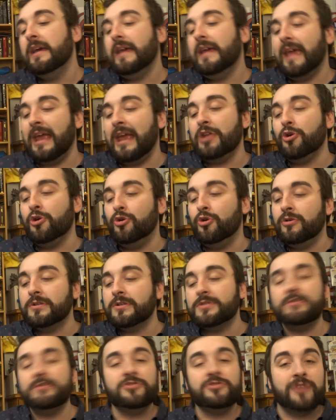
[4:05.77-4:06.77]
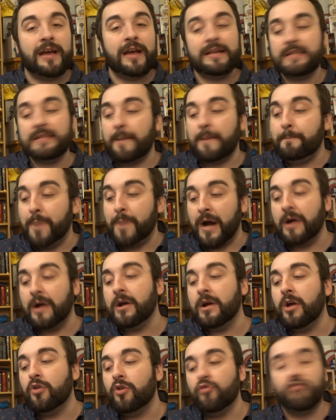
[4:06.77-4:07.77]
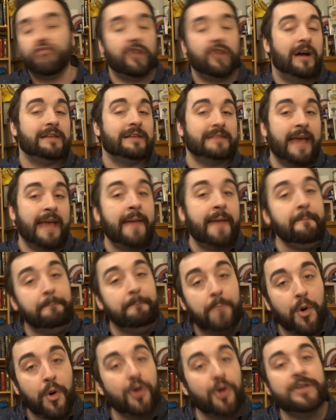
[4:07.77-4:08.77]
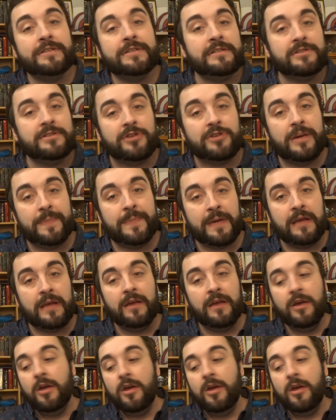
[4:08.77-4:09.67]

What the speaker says: It also attracts bug, grass, and poison typing.